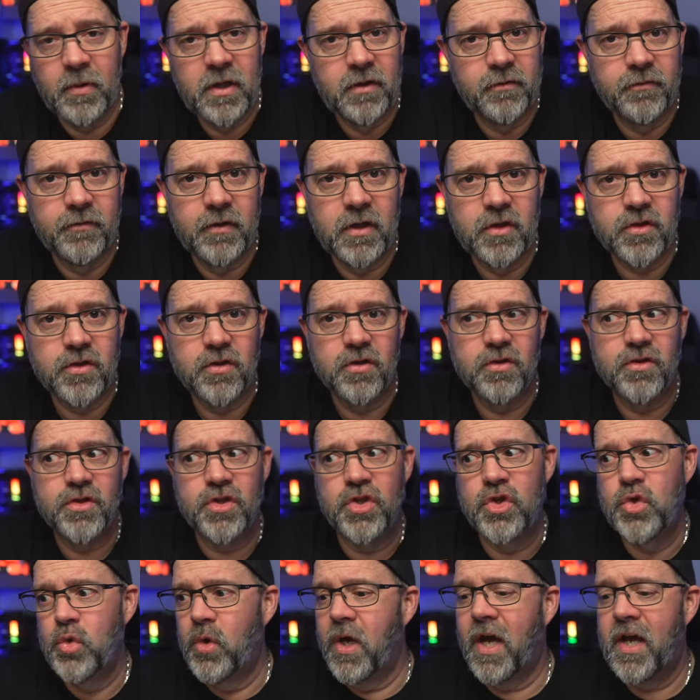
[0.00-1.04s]
many features,
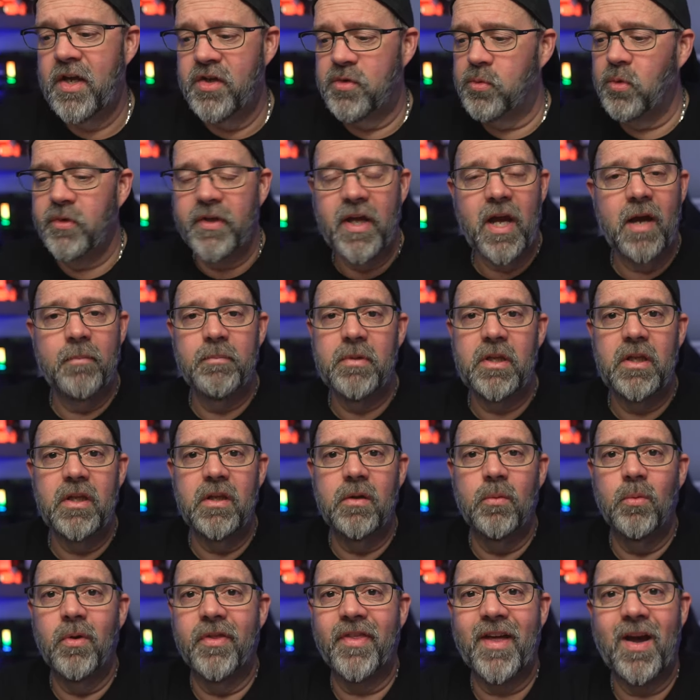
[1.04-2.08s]
you guys will not
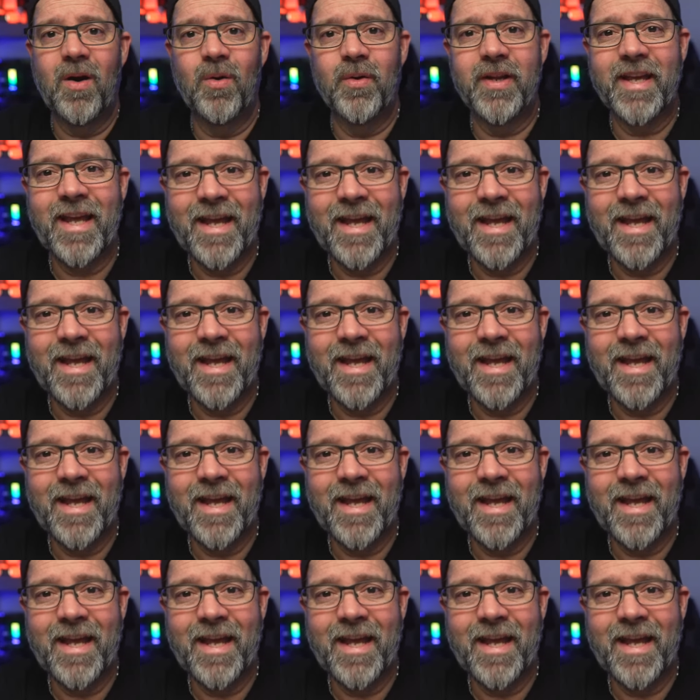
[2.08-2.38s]
be without